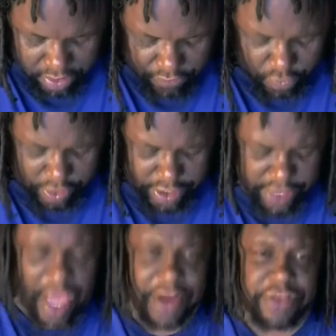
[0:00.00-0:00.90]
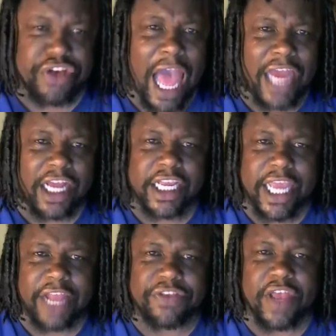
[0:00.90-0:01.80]
For he that is not
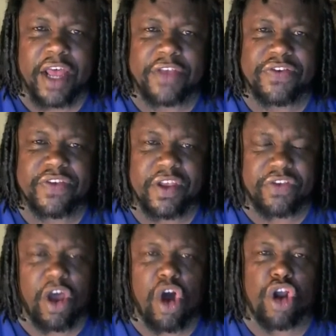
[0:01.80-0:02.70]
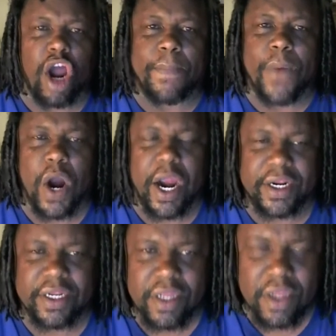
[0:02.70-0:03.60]
against us is on our part.
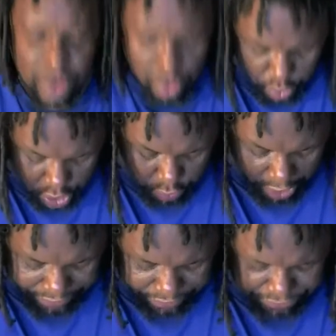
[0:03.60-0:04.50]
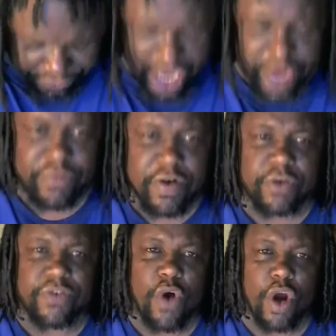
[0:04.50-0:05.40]
What Christ is saying in
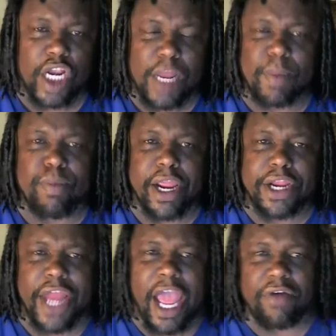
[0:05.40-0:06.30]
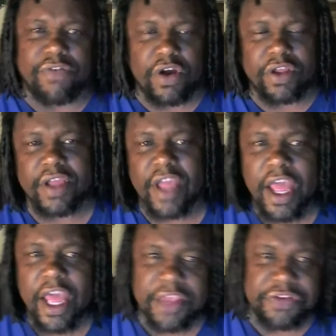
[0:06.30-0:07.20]
verse 40, let me break it down for you.
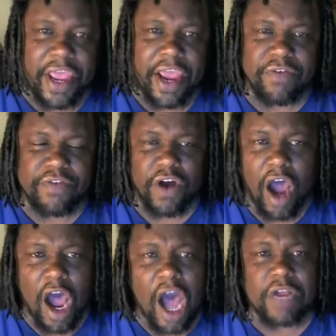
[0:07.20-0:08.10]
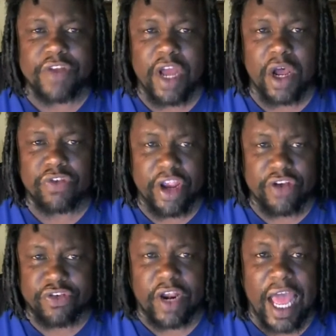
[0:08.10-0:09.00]
He's saying, For all of those
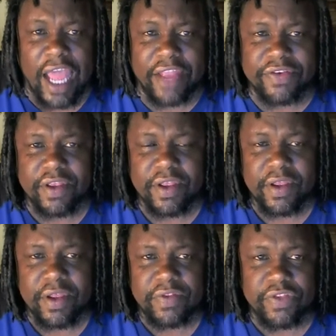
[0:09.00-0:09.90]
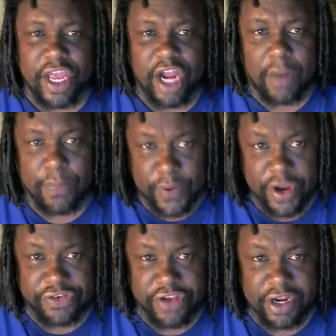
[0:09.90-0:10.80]
Israelites that are
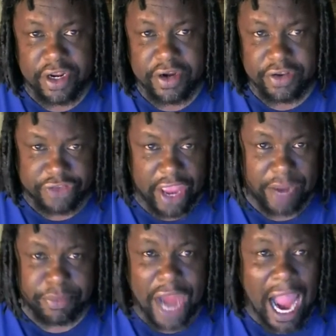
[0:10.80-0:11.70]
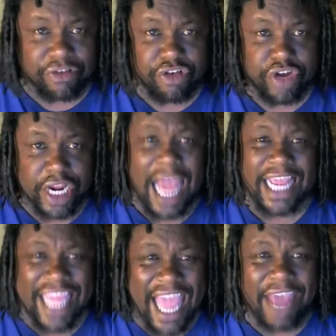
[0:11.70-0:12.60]
preaching the same doctrine that
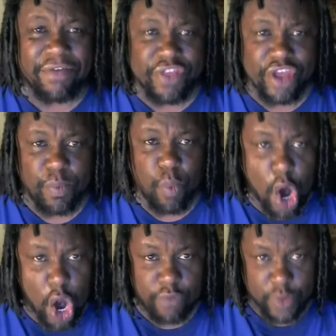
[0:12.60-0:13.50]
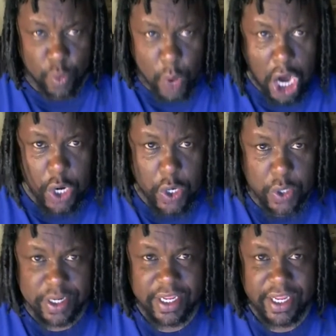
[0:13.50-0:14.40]
I gave them word for
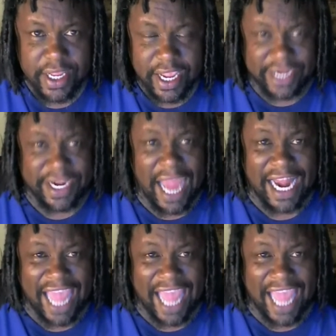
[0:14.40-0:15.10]
word, and not